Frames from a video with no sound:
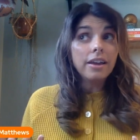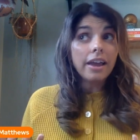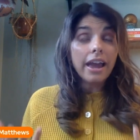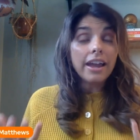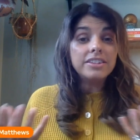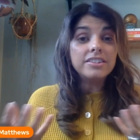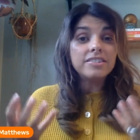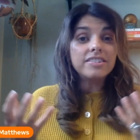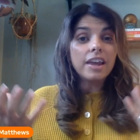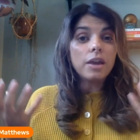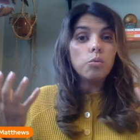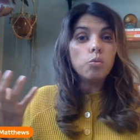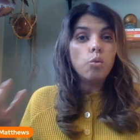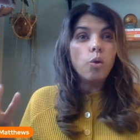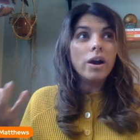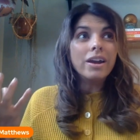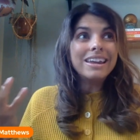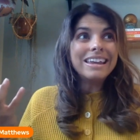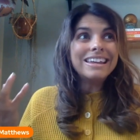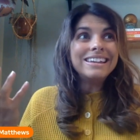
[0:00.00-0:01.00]
and to say,
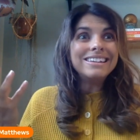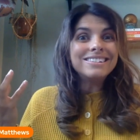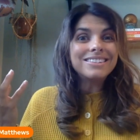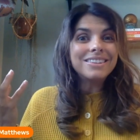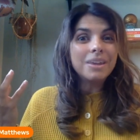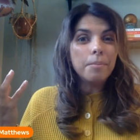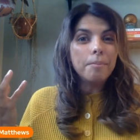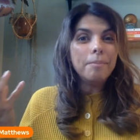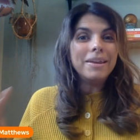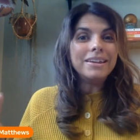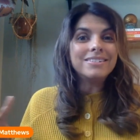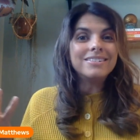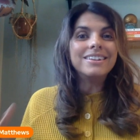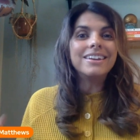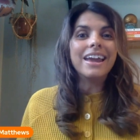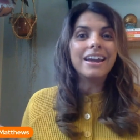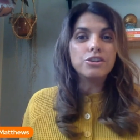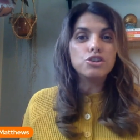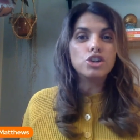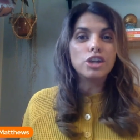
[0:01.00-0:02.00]
what is the
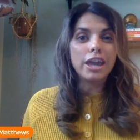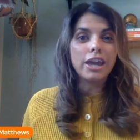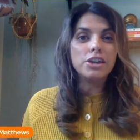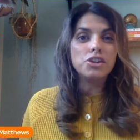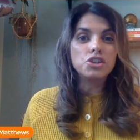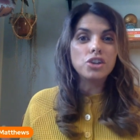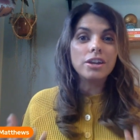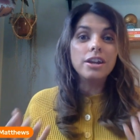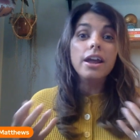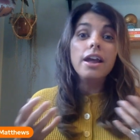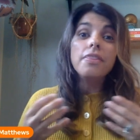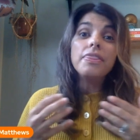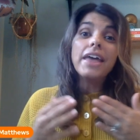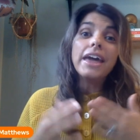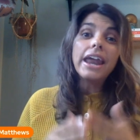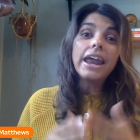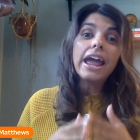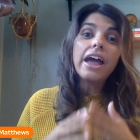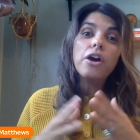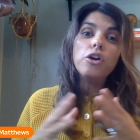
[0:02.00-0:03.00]
missing education
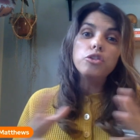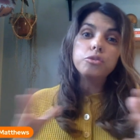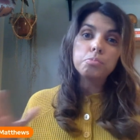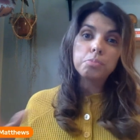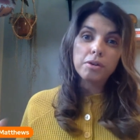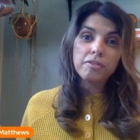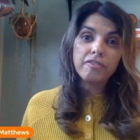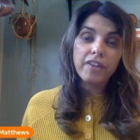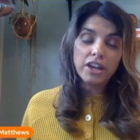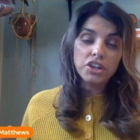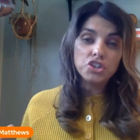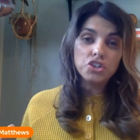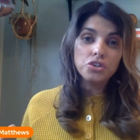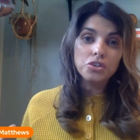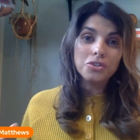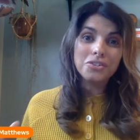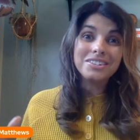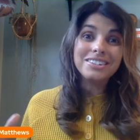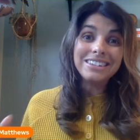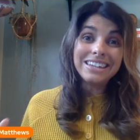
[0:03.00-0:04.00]
that health
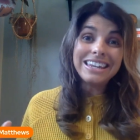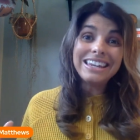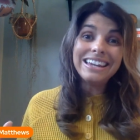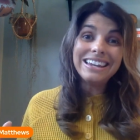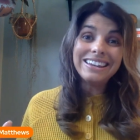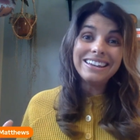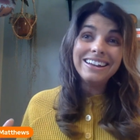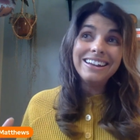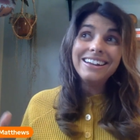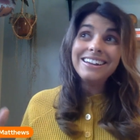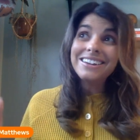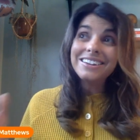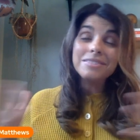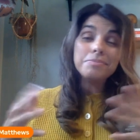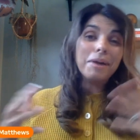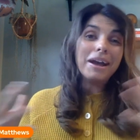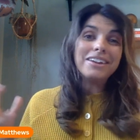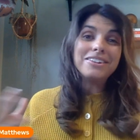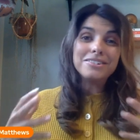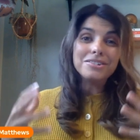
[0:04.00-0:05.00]
professionals need? Because
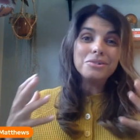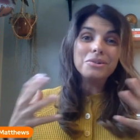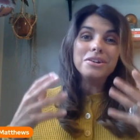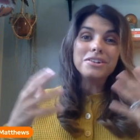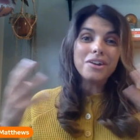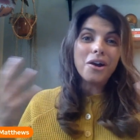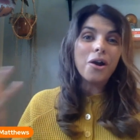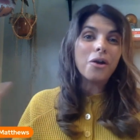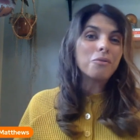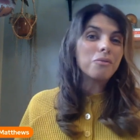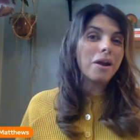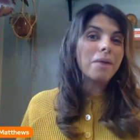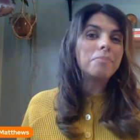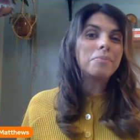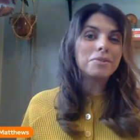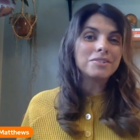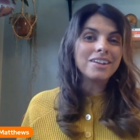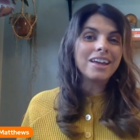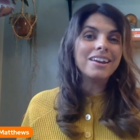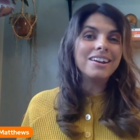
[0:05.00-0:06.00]
my students are
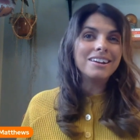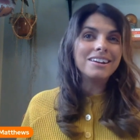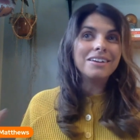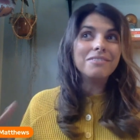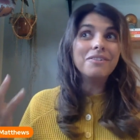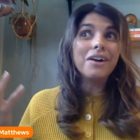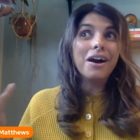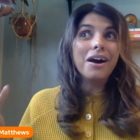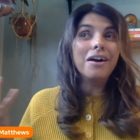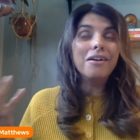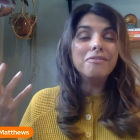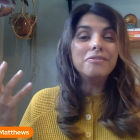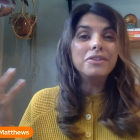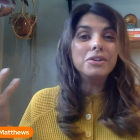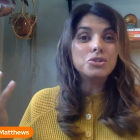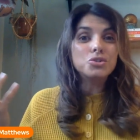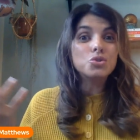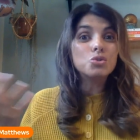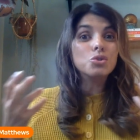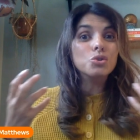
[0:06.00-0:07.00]
representative of the
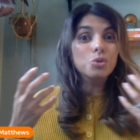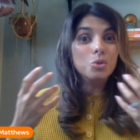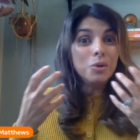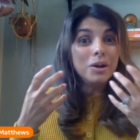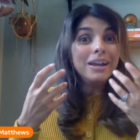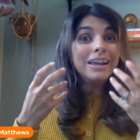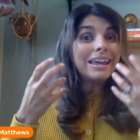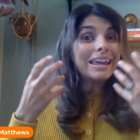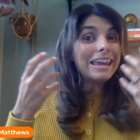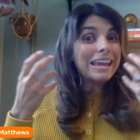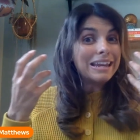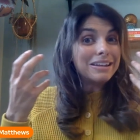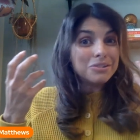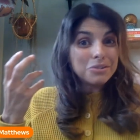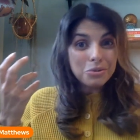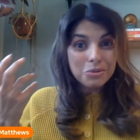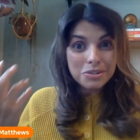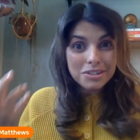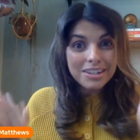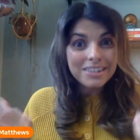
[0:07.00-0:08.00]
true
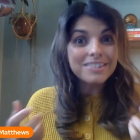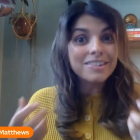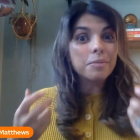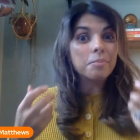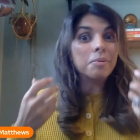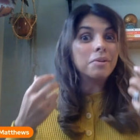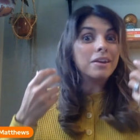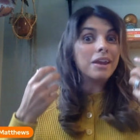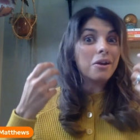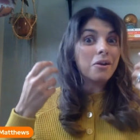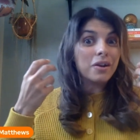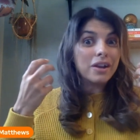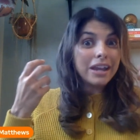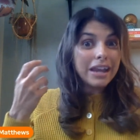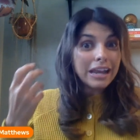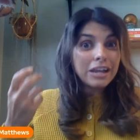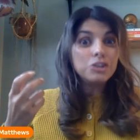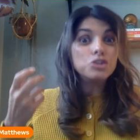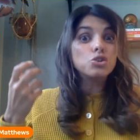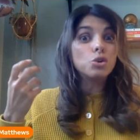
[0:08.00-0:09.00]
interdisciplinary,
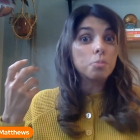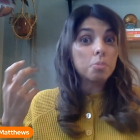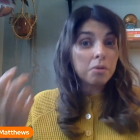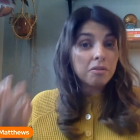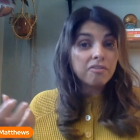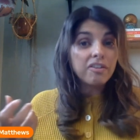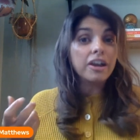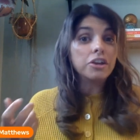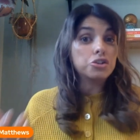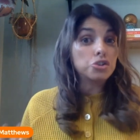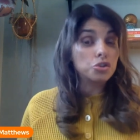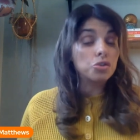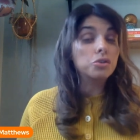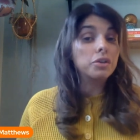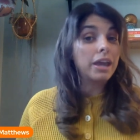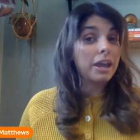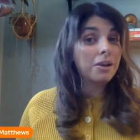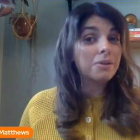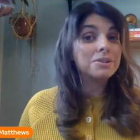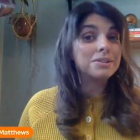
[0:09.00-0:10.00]
interprofessional
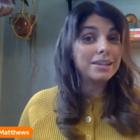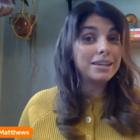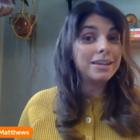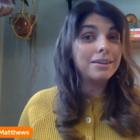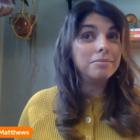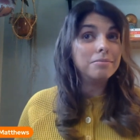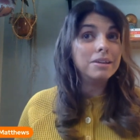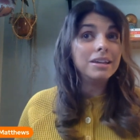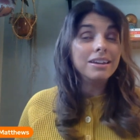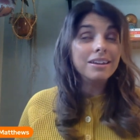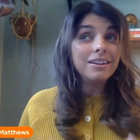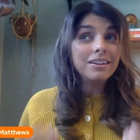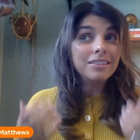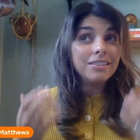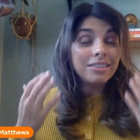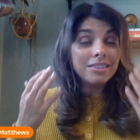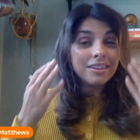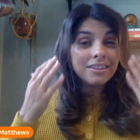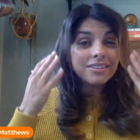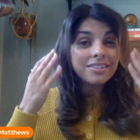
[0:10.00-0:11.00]
care team.
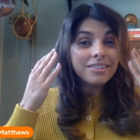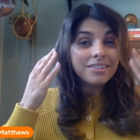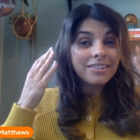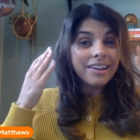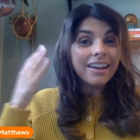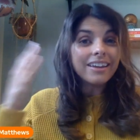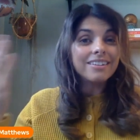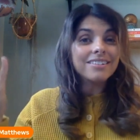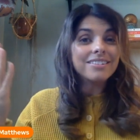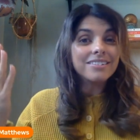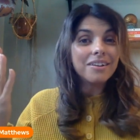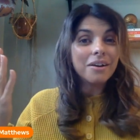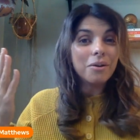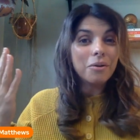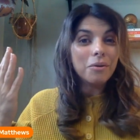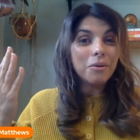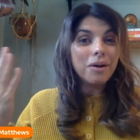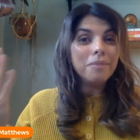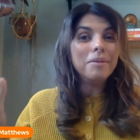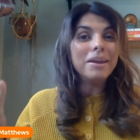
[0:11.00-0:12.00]
This is like
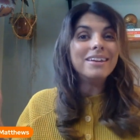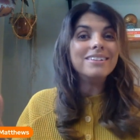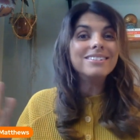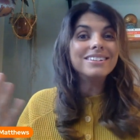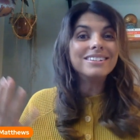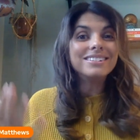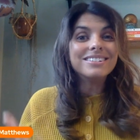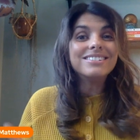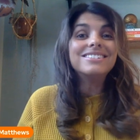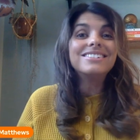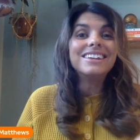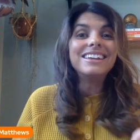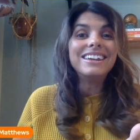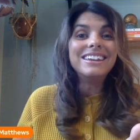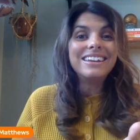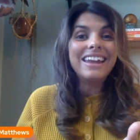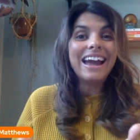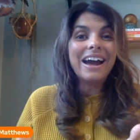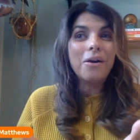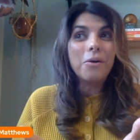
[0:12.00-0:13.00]
so amazing to see
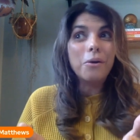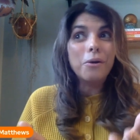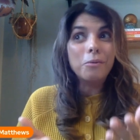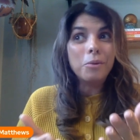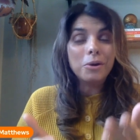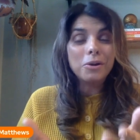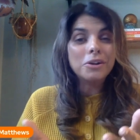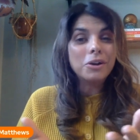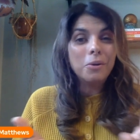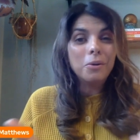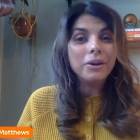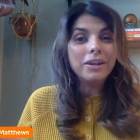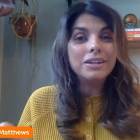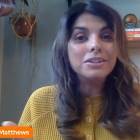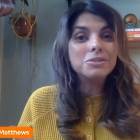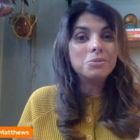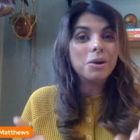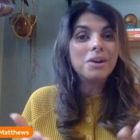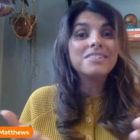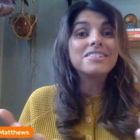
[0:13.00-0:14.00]
it now. We're going
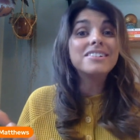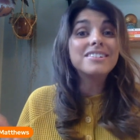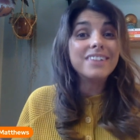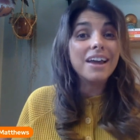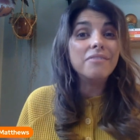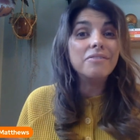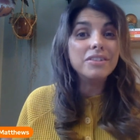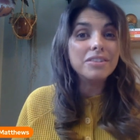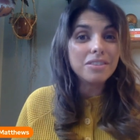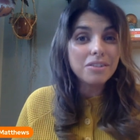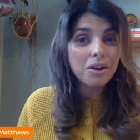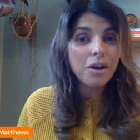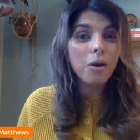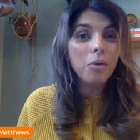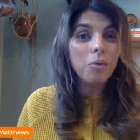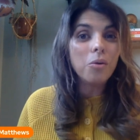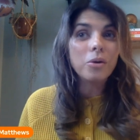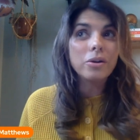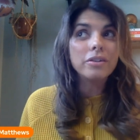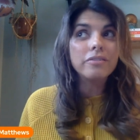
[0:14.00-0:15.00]
into our seventh
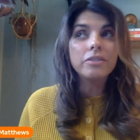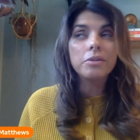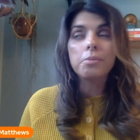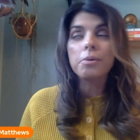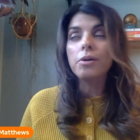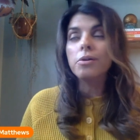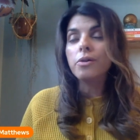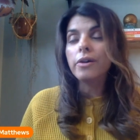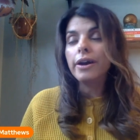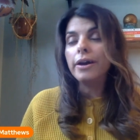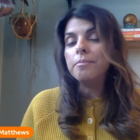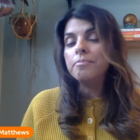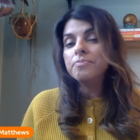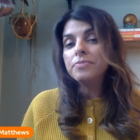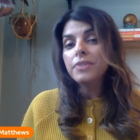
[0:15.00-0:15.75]
cohort of the program.